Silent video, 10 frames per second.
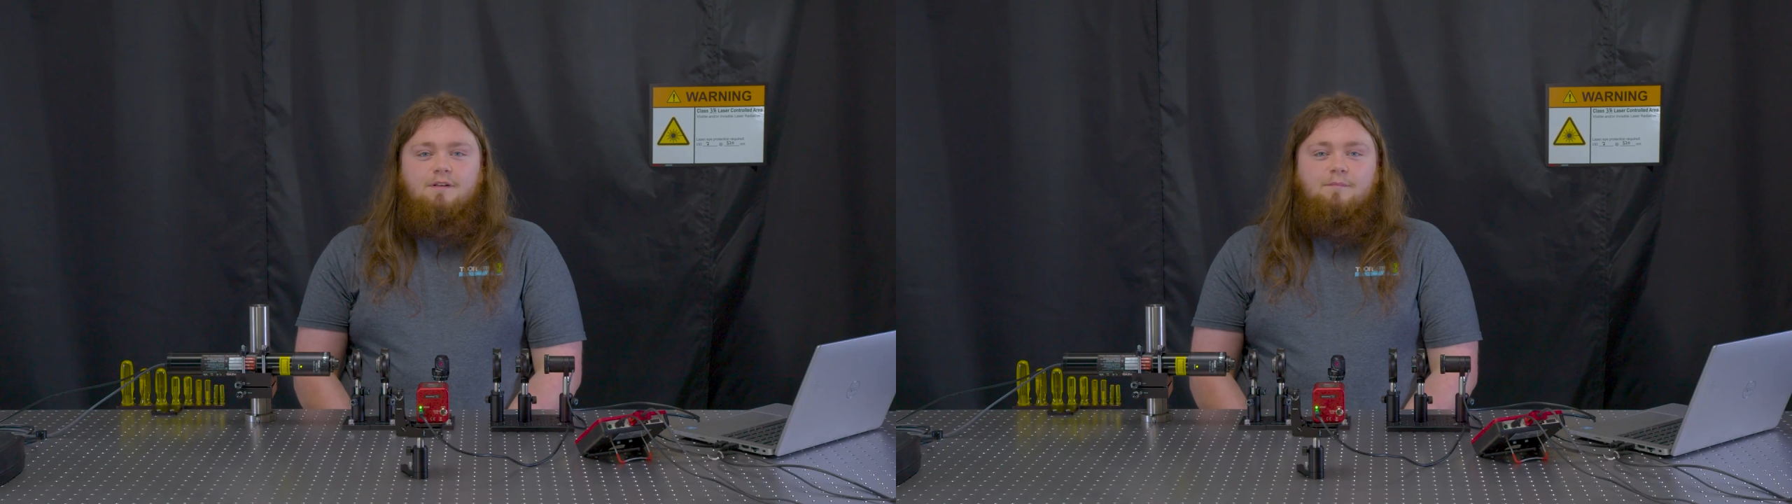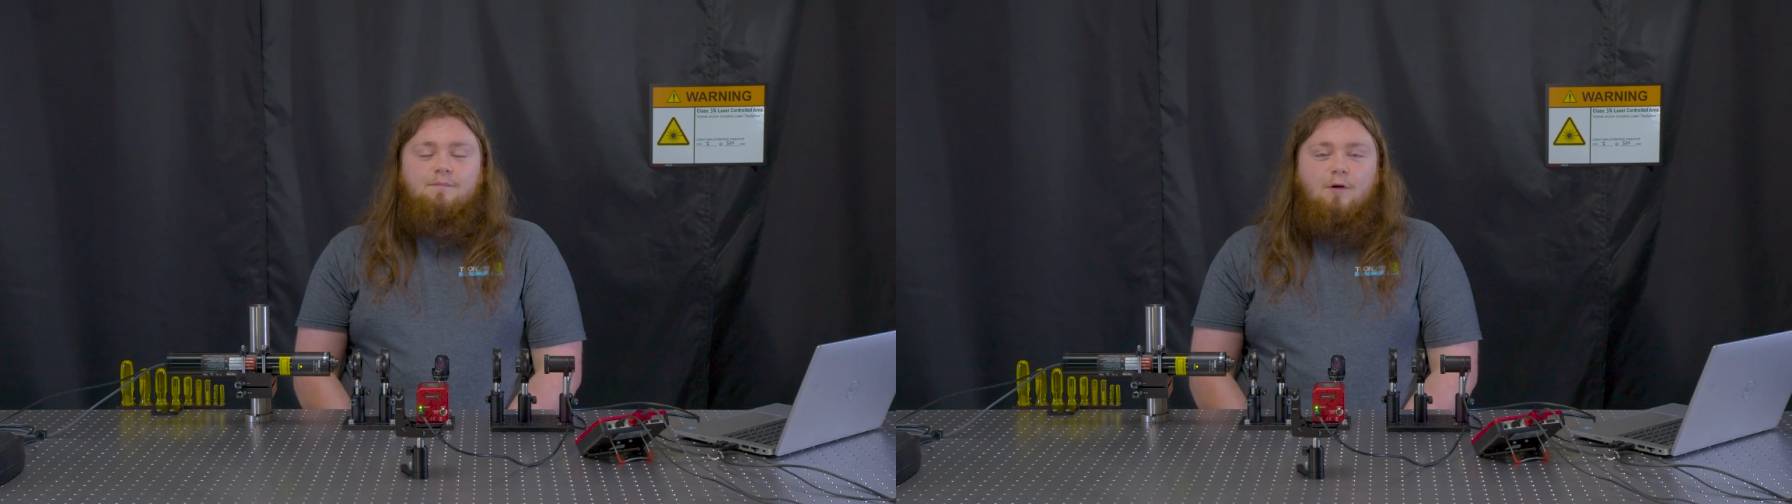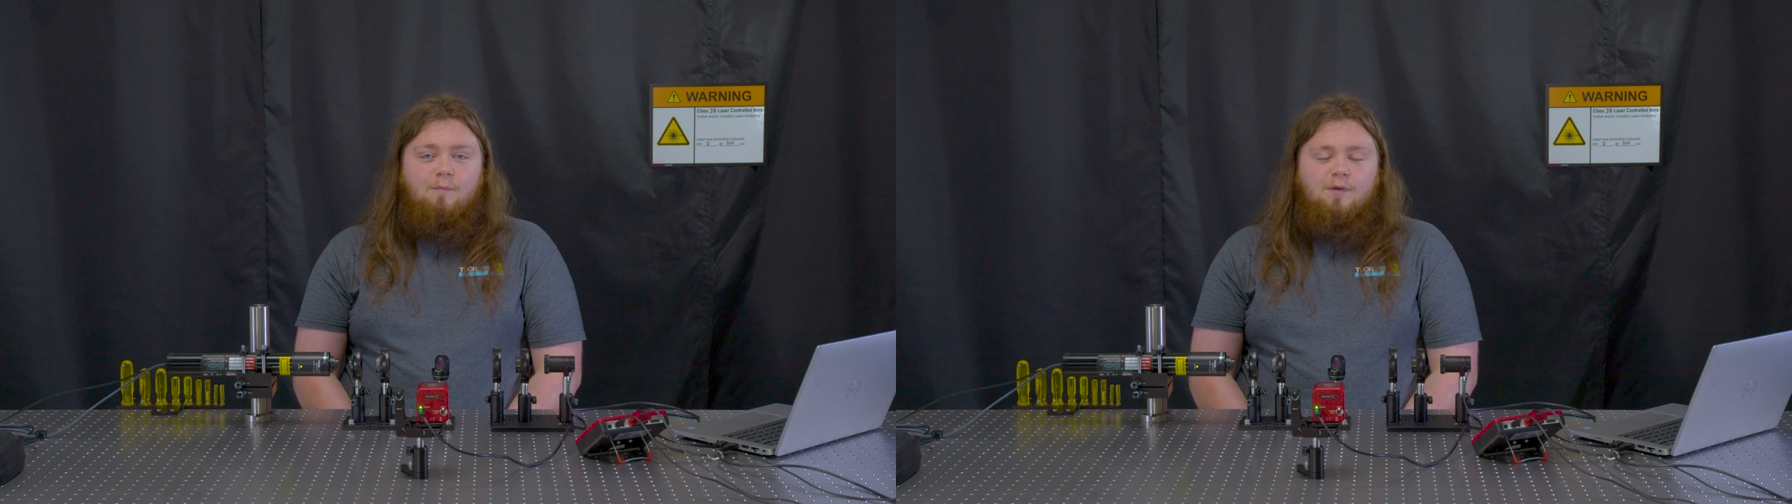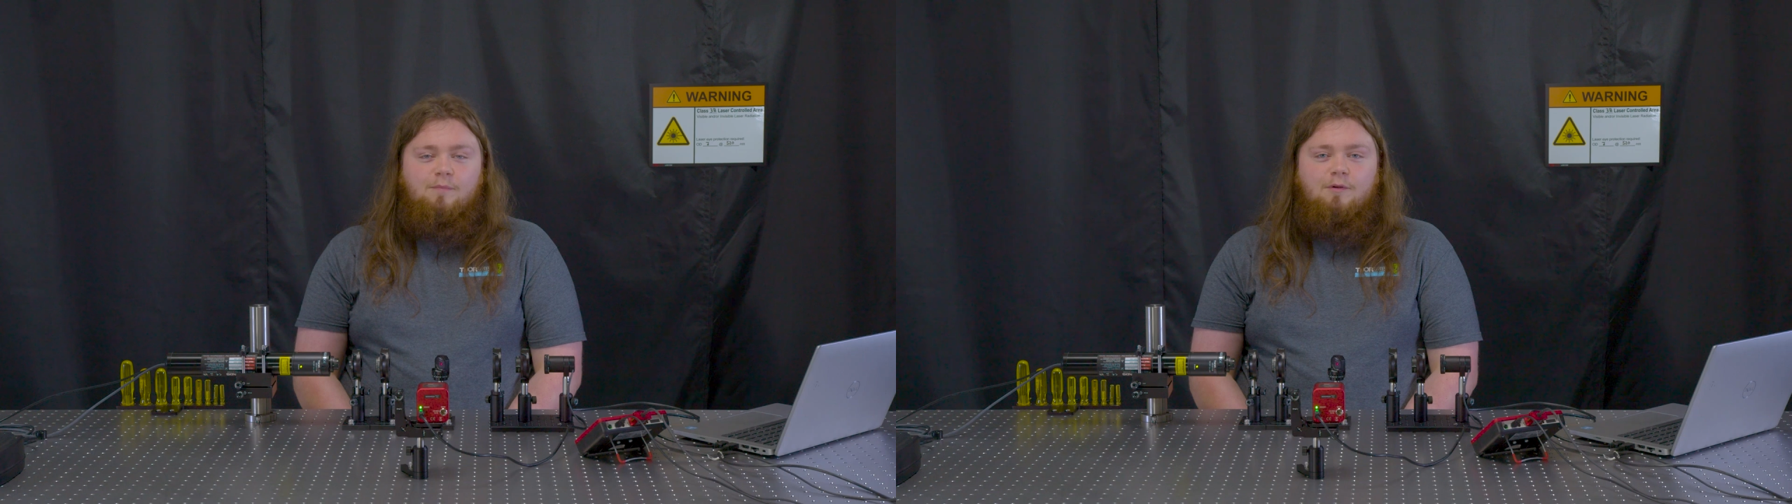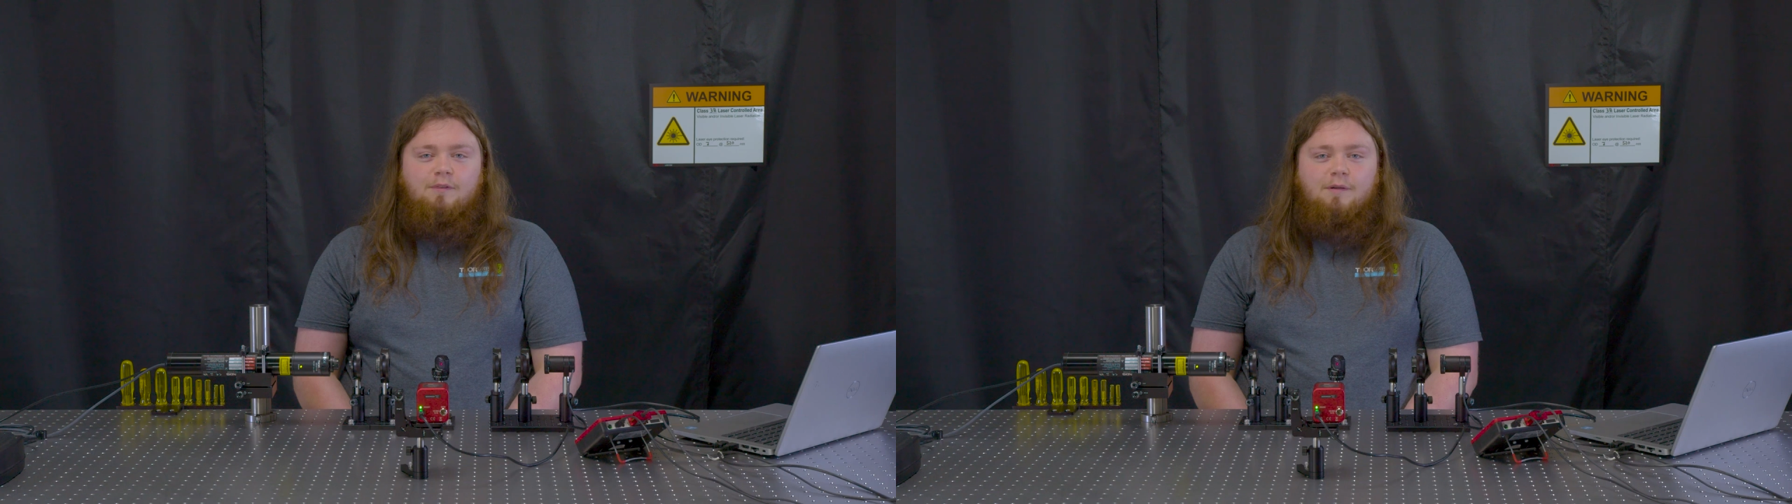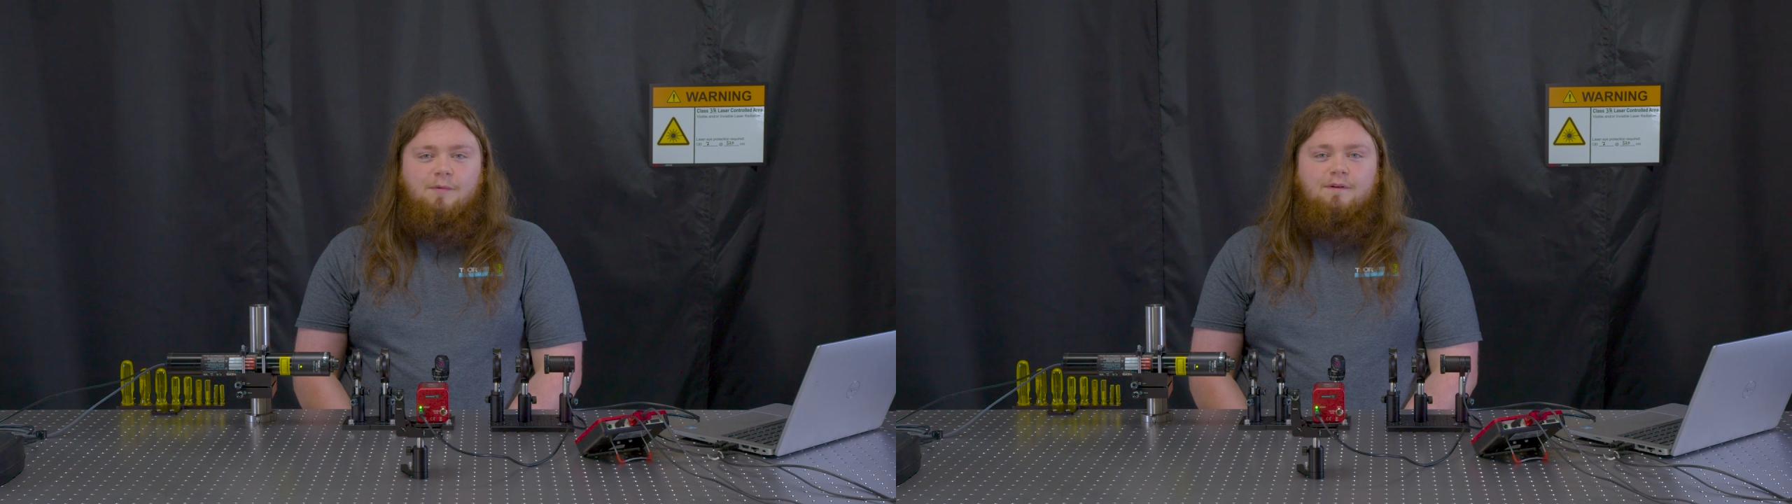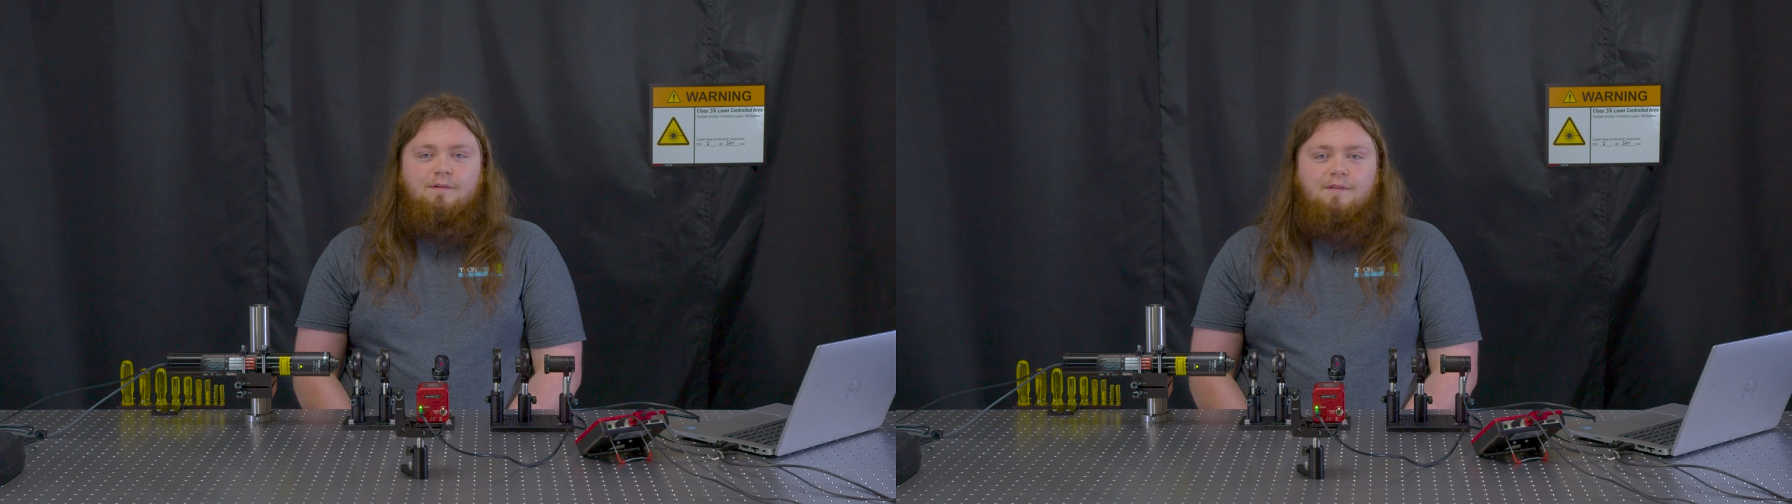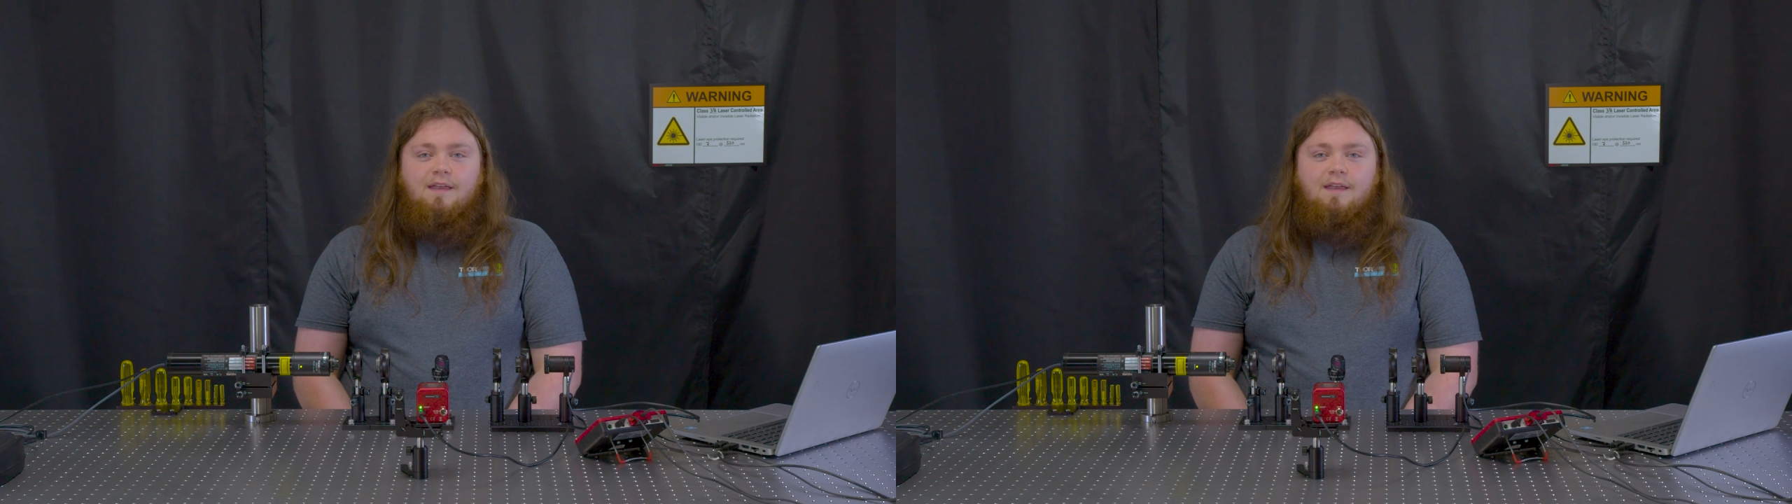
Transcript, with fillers: a home-built polarimeter